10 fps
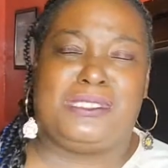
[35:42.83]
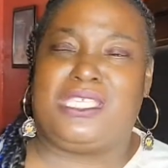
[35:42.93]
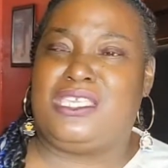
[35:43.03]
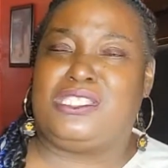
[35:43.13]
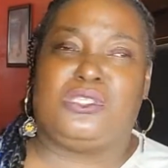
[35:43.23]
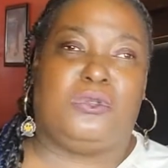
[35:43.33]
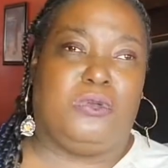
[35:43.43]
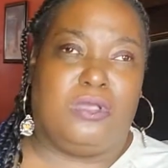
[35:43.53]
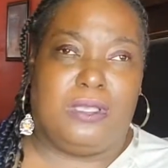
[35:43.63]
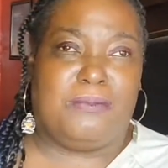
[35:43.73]
I'm scared to
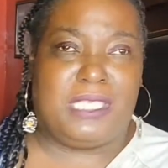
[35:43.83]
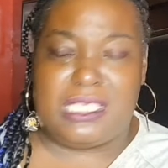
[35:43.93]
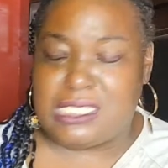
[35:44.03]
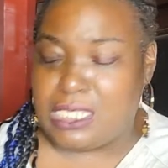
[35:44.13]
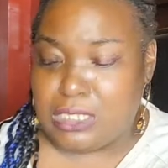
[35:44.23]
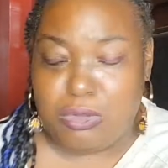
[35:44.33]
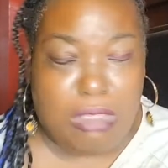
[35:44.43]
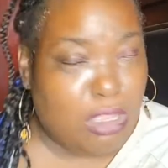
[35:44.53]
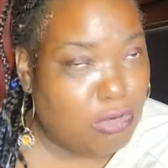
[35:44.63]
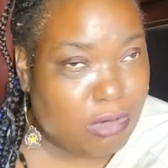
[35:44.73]
call her because I
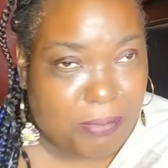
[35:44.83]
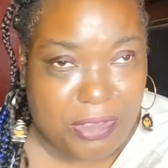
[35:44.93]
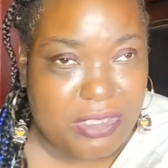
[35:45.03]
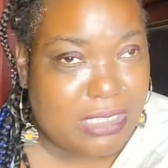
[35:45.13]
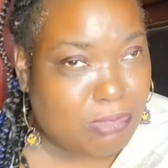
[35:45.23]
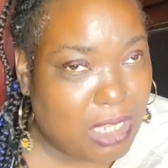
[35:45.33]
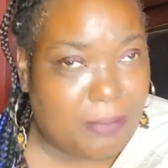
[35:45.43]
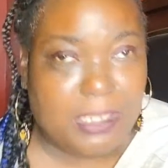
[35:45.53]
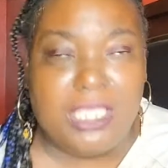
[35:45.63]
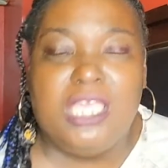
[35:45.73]
know I heard about his
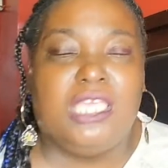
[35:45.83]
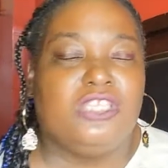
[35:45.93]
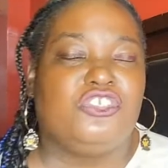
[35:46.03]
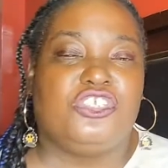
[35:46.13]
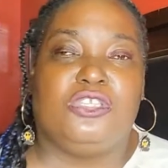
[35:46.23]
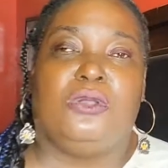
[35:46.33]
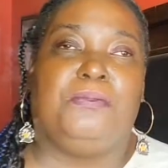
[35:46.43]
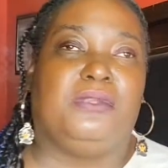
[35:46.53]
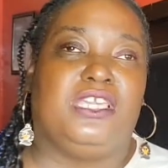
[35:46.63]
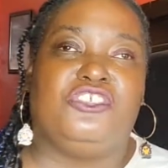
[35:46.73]
mama and she
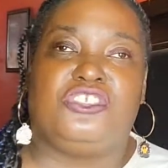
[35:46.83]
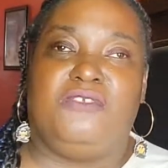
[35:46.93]
don't play.